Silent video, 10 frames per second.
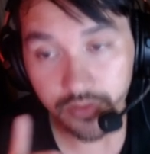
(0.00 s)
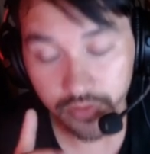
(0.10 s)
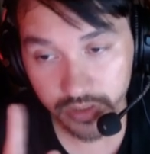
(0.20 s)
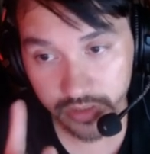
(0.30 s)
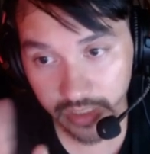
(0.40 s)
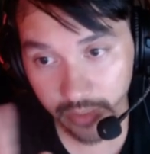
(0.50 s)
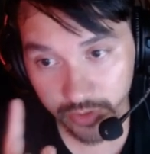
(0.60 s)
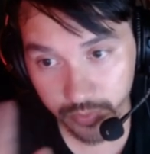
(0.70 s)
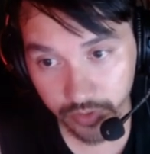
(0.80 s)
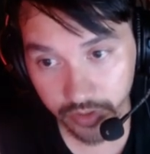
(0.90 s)
So this is
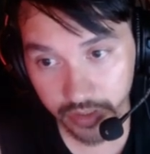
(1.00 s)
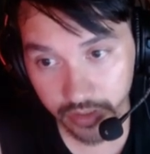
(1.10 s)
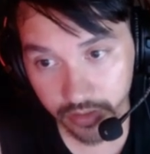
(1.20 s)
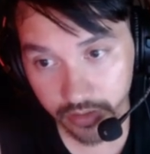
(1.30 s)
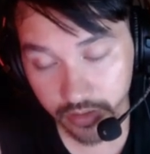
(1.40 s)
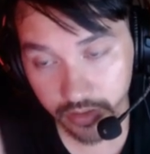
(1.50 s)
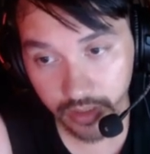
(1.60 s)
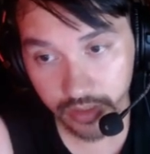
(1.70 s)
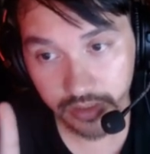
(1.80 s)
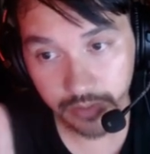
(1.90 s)
damage per hit,
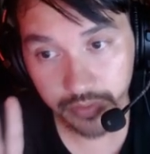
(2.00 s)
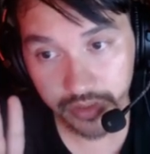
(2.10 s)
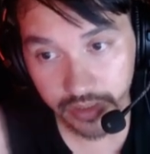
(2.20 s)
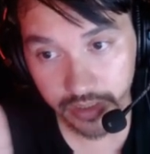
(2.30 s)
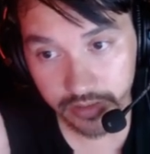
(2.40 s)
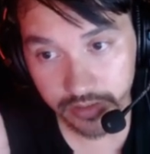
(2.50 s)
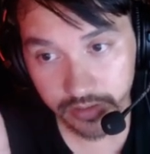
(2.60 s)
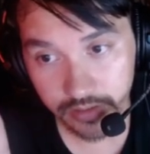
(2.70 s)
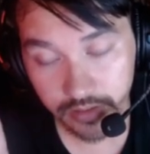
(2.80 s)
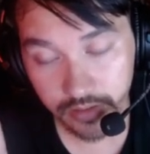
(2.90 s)
not
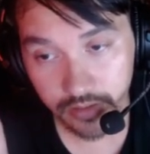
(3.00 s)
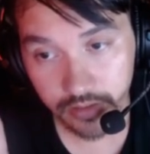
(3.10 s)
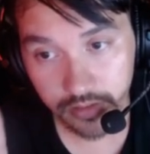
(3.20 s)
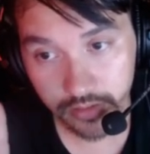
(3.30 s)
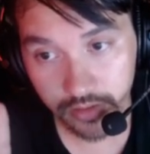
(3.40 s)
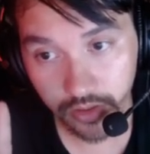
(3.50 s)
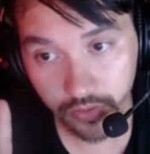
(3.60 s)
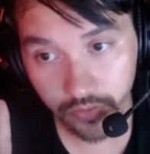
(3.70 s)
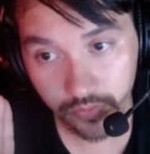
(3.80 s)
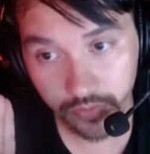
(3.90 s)
DPS.
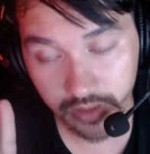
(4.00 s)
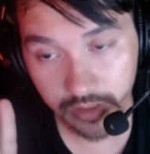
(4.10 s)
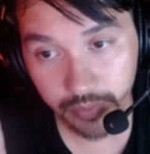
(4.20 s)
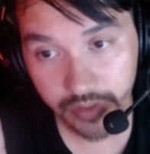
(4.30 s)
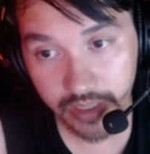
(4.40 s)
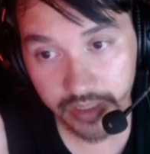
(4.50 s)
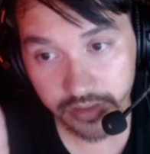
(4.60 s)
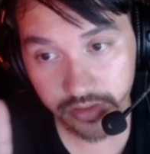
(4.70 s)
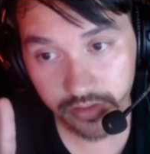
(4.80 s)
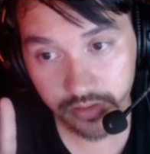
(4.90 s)
So
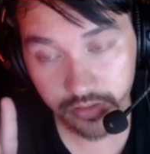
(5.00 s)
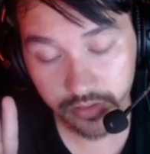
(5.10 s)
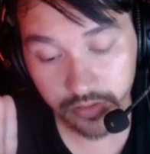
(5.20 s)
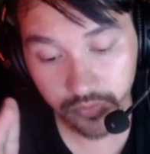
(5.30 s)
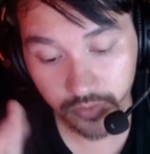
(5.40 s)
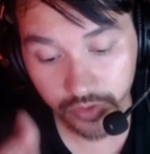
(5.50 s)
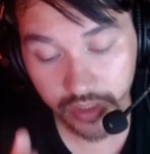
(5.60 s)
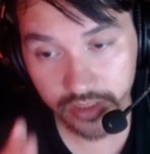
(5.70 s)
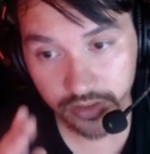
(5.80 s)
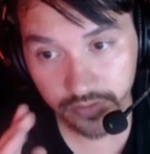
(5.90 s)
DPS, when you're
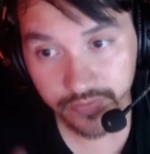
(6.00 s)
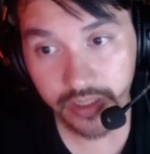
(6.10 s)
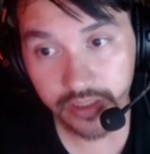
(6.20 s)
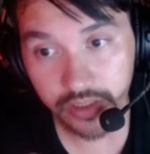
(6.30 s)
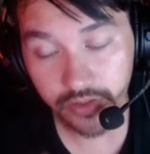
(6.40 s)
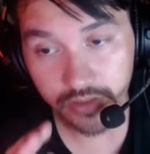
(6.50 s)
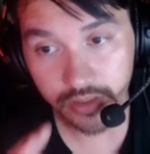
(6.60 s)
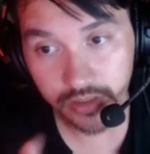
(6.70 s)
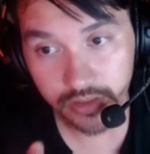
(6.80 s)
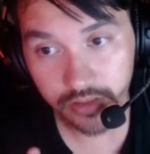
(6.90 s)
actually fighting, you have to
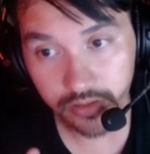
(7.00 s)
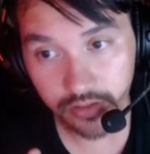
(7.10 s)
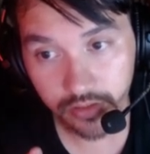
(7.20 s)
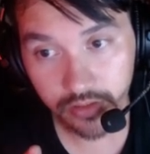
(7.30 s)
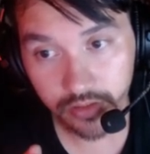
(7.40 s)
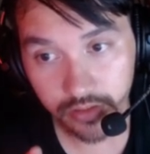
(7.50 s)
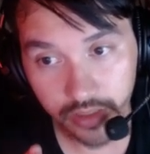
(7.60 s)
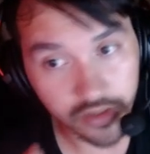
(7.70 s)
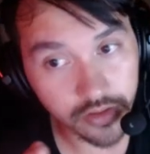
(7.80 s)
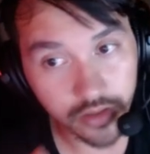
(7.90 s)
consider
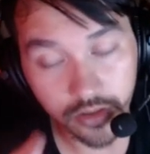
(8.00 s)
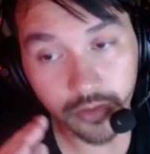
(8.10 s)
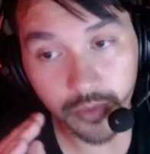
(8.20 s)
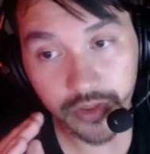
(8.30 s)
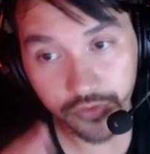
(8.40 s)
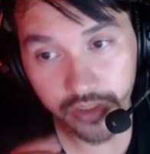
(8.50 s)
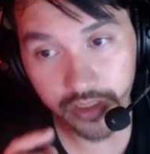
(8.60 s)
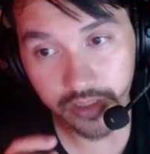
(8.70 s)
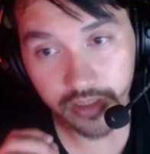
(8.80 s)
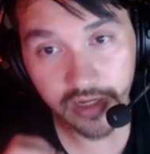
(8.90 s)
that you're not going to be
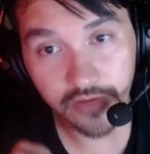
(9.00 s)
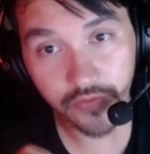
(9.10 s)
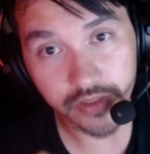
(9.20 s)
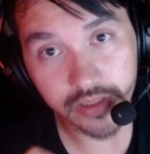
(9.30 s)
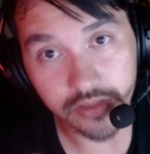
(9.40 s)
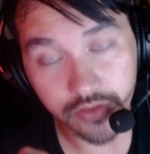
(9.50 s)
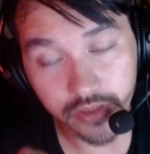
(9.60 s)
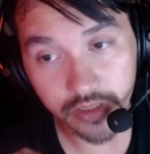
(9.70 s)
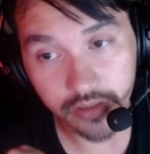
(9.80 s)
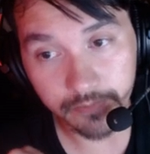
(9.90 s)
critting every single
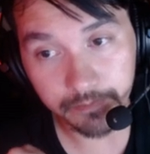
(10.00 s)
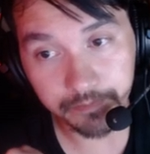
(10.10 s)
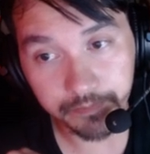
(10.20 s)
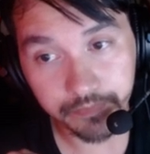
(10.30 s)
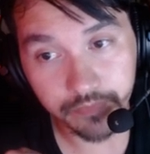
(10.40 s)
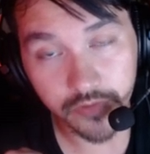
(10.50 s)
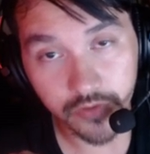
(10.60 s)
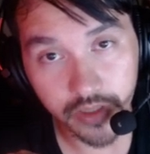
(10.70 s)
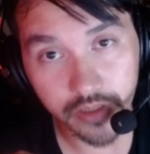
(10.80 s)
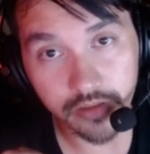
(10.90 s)
hit,
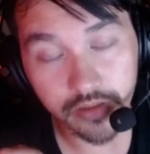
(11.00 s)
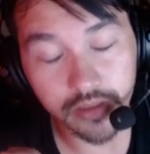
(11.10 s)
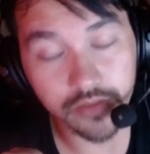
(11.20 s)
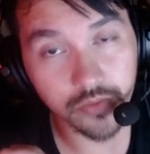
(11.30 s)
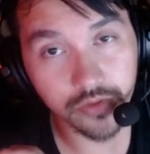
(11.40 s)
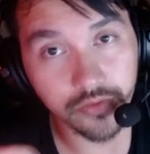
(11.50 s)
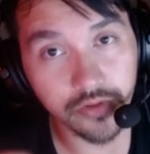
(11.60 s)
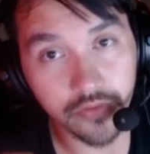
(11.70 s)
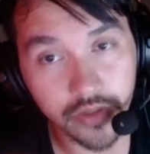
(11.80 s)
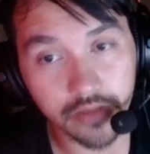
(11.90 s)
right? That's where
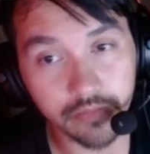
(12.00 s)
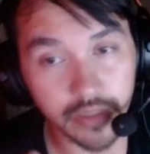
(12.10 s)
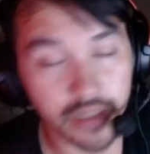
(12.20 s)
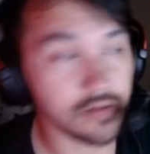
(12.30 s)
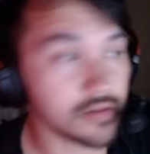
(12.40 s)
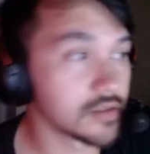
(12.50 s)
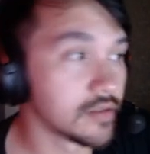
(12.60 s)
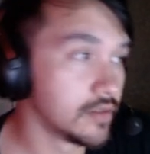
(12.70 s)
crit rate matters.